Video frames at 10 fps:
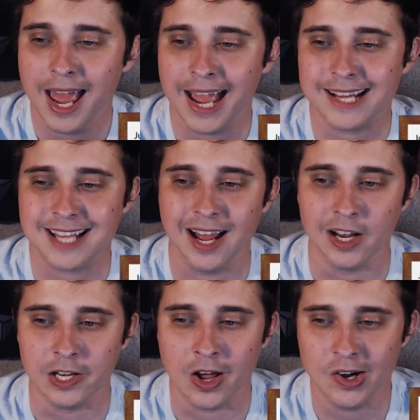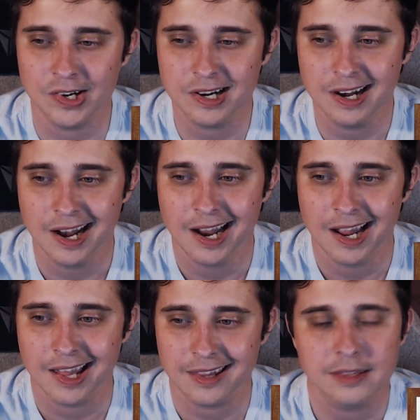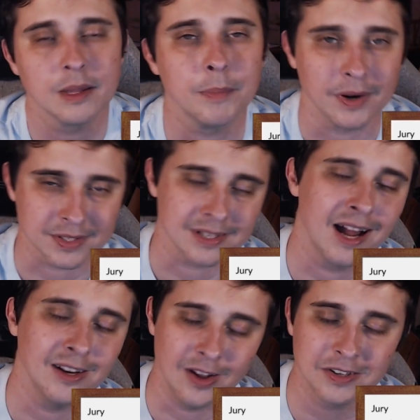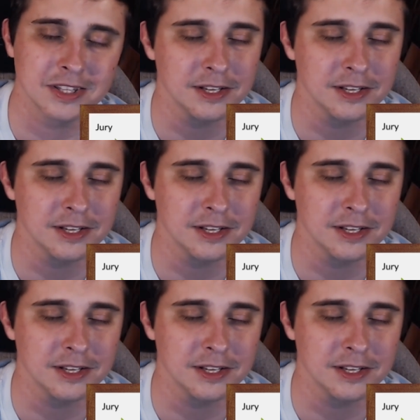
It's how long the